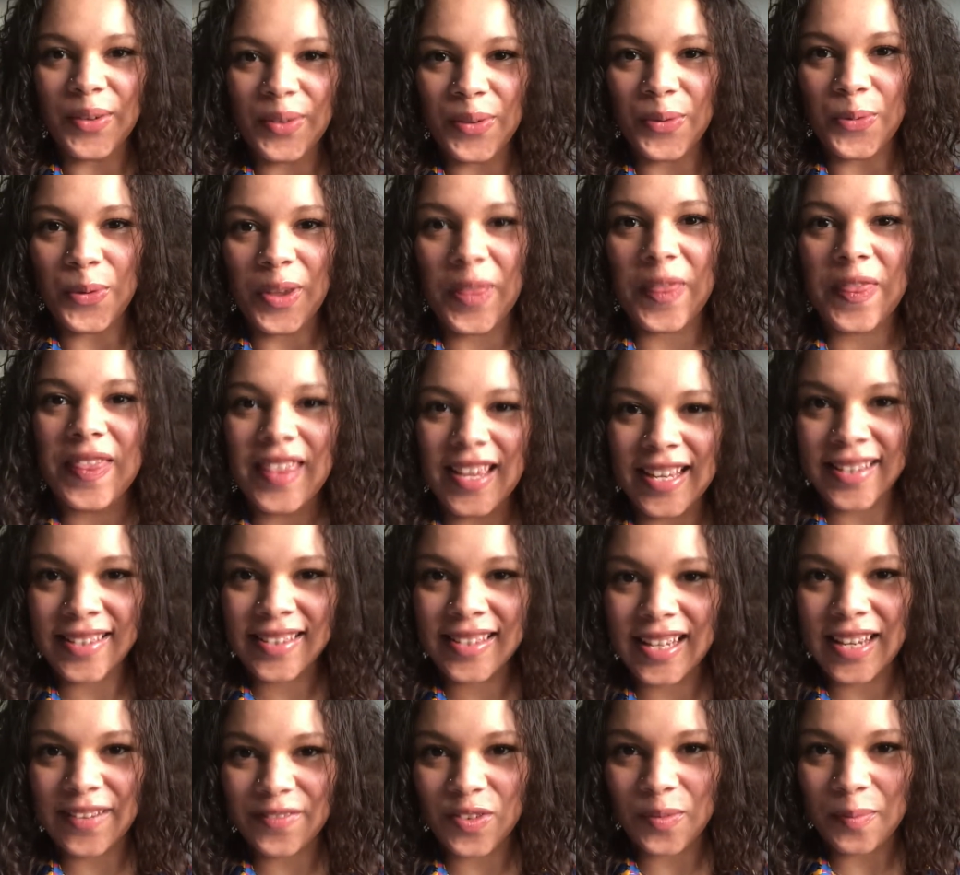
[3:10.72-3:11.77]
With this
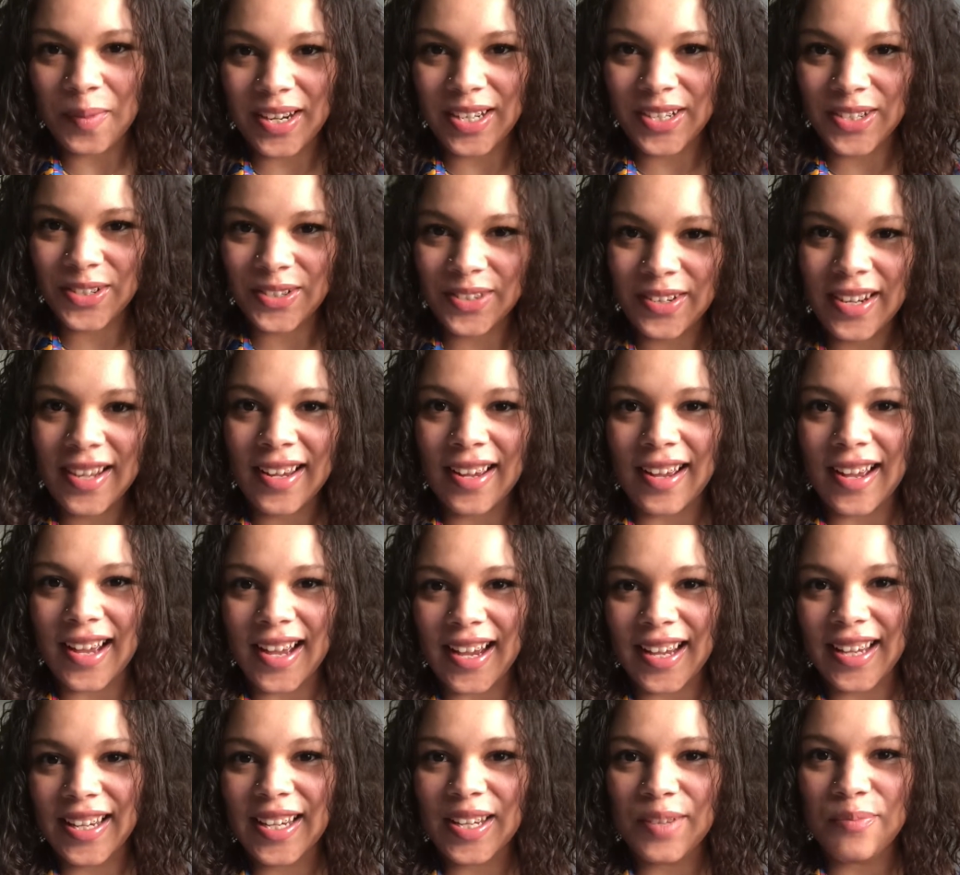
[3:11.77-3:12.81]
information,
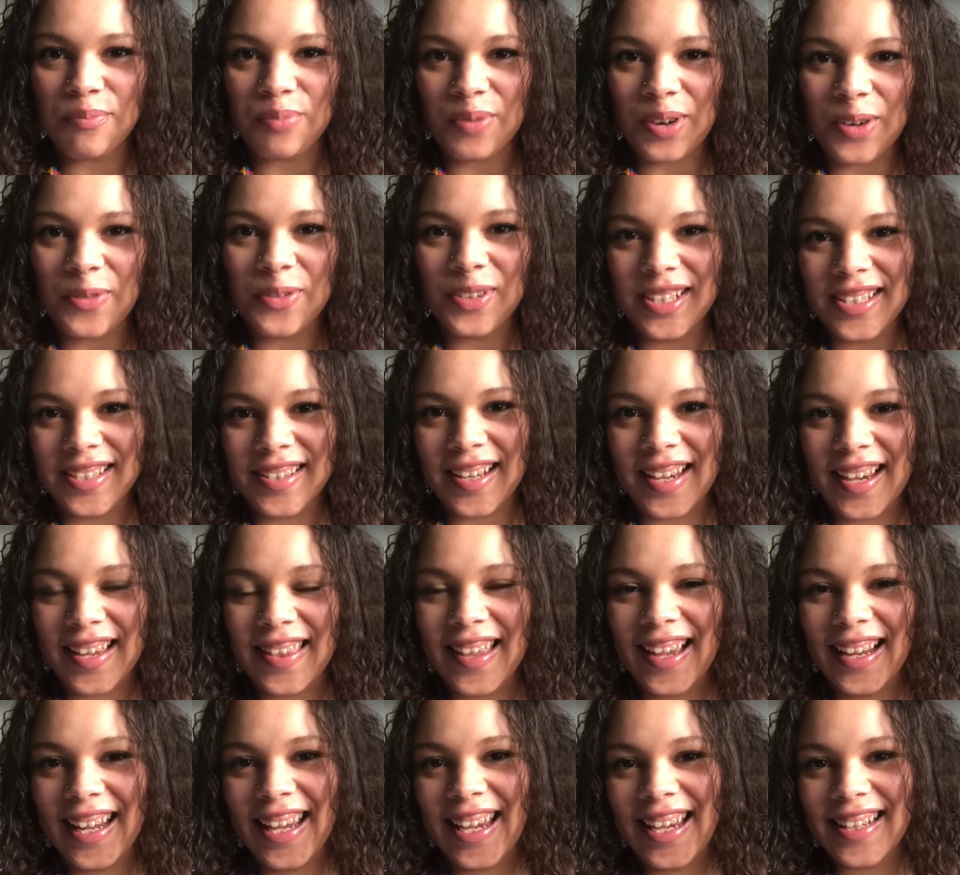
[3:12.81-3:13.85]
I can probably say
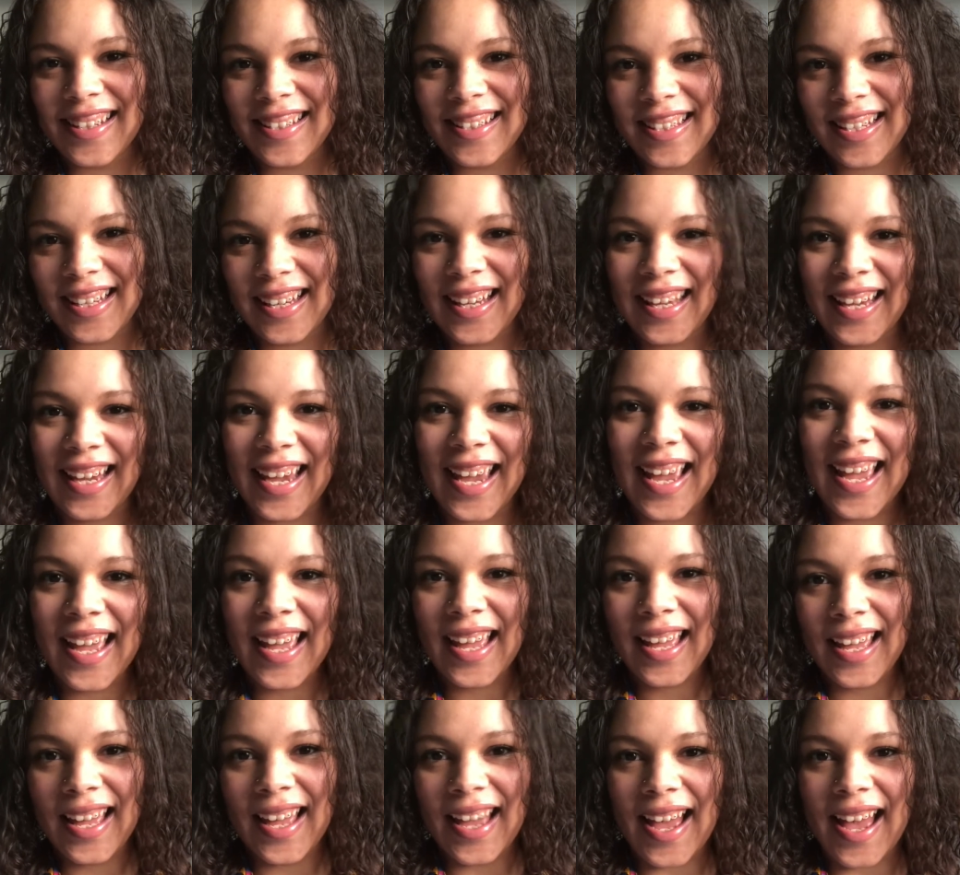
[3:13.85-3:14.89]
that Helsinki
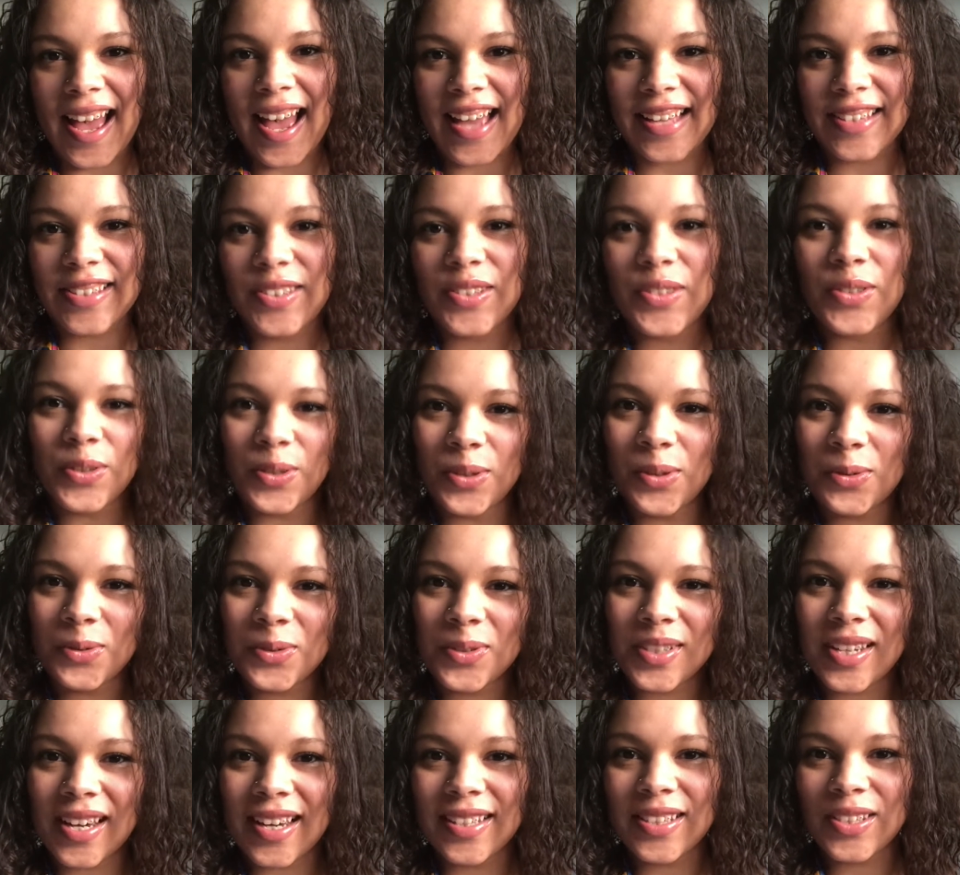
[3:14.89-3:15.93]
has two
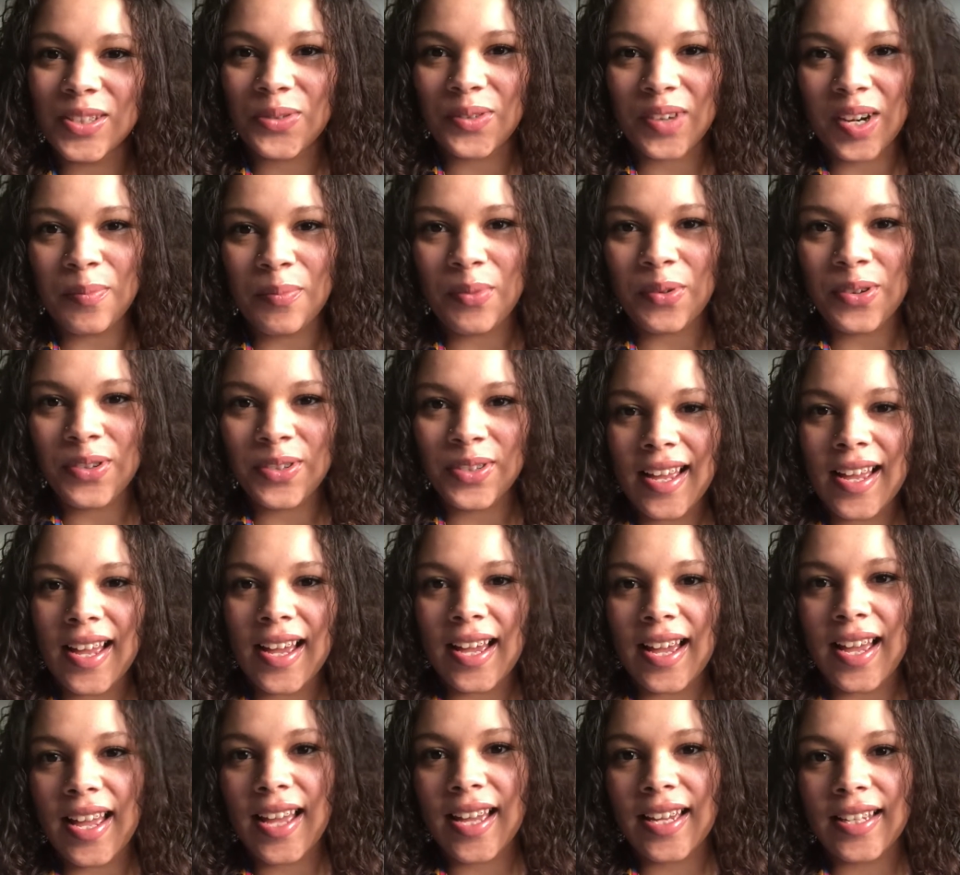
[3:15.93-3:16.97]
skyscrapers,
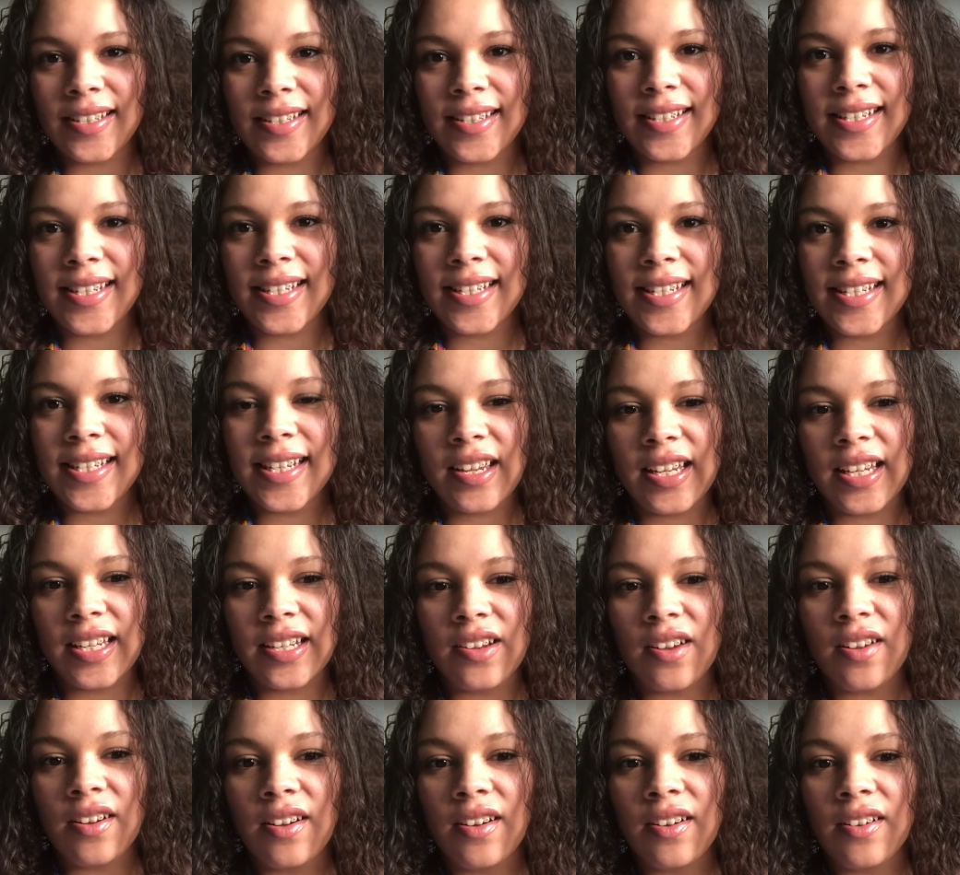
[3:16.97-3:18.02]
and in
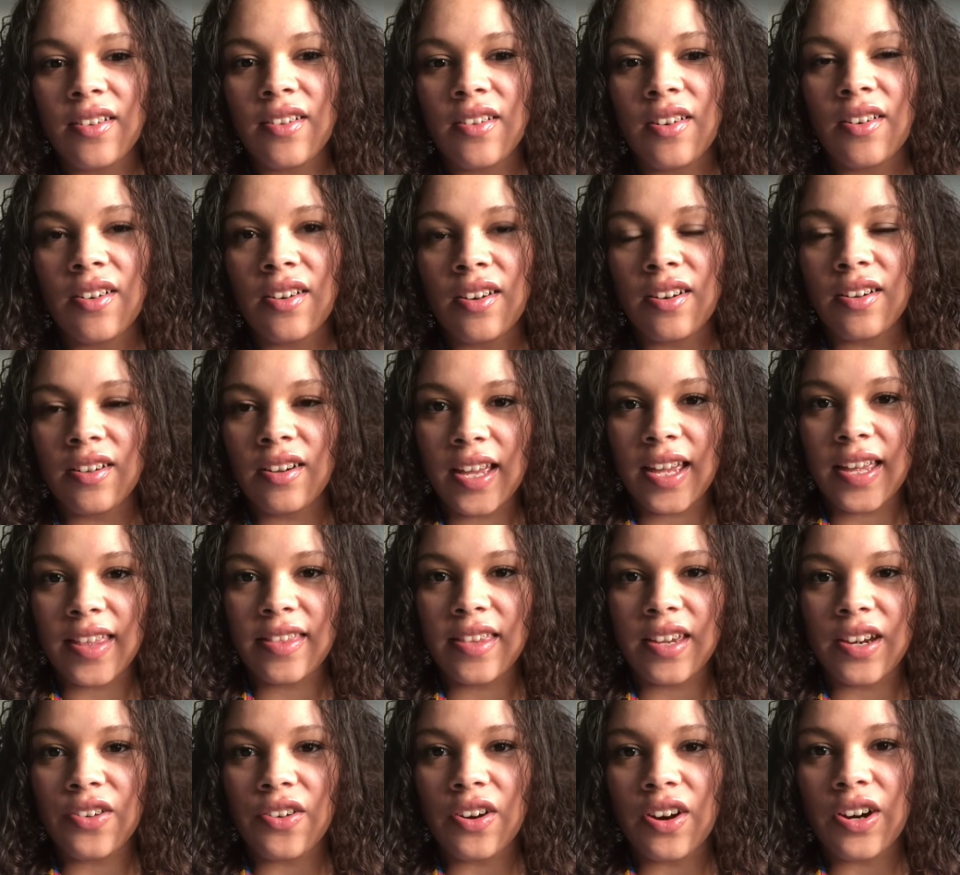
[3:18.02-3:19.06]
Hong Kong
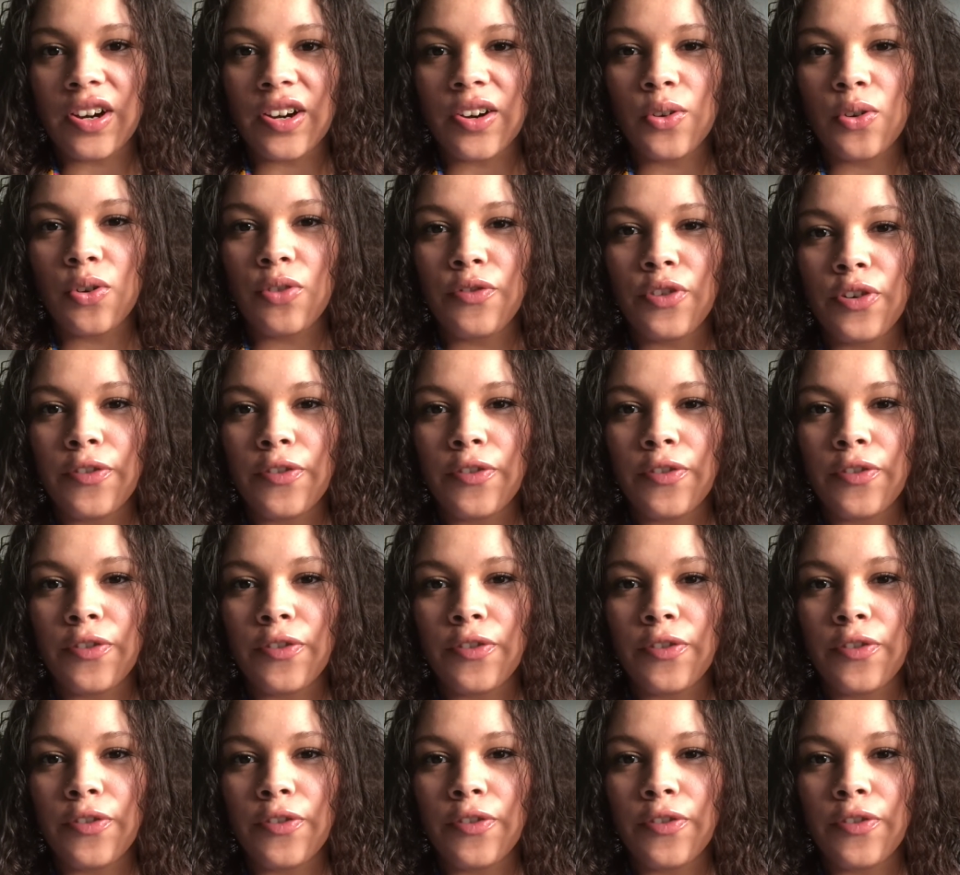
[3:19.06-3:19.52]
there are over